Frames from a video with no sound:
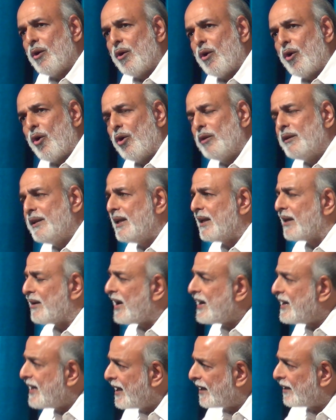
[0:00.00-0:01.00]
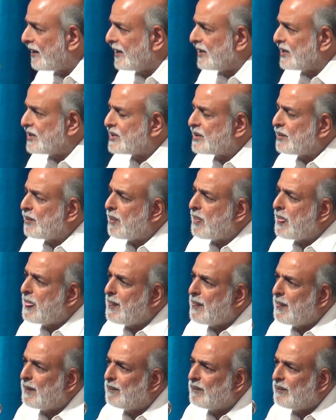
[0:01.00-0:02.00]
all the red herrings.
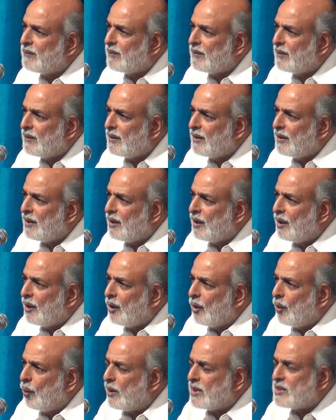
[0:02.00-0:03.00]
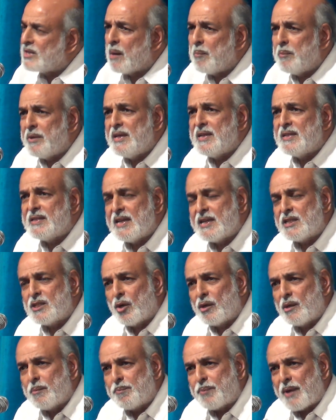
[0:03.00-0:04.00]
When somebody sits
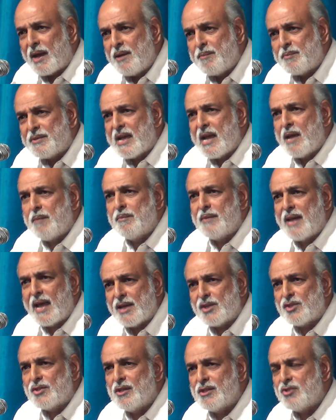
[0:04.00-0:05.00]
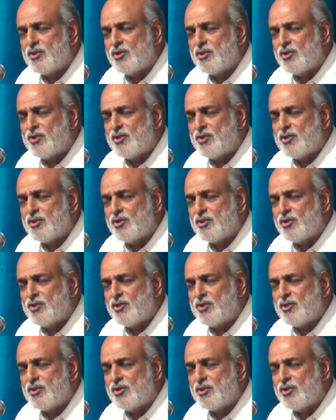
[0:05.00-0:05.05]
on a primetime national